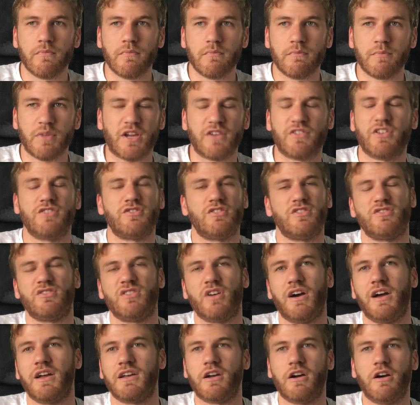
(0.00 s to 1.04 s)
because I just
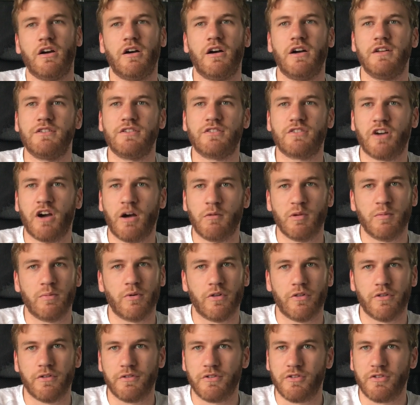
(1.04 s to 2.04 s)
can't be bothered,